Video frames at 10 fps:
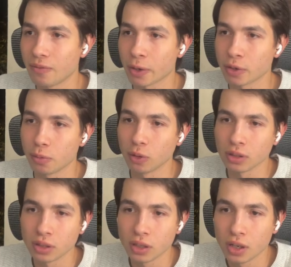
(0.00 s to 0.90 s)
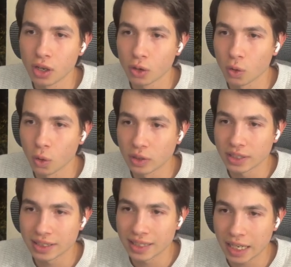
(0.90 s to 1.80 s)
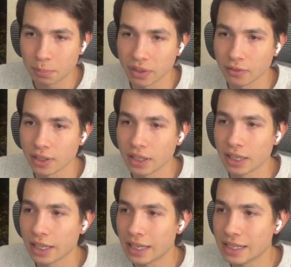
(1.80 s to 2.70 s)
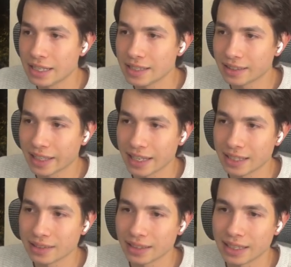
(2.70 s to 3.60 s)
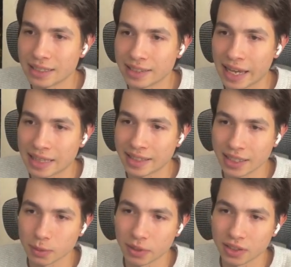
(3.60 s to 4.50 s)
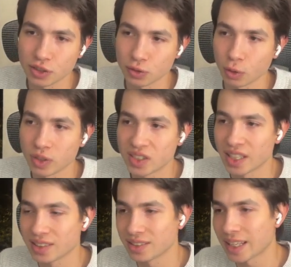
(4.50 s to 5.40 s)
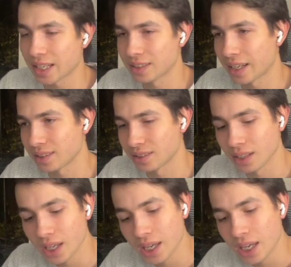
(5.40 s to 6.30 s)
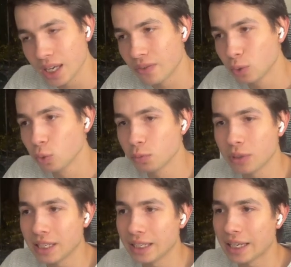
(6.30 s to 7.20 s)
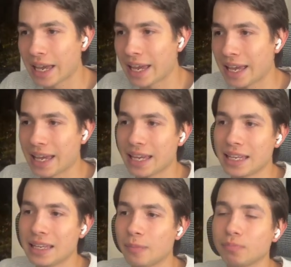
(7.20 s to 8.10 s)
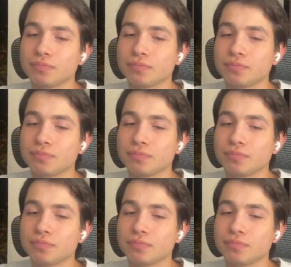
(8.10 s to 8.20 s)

variable called type. In this case, it's a text message, so it says text. If it would be a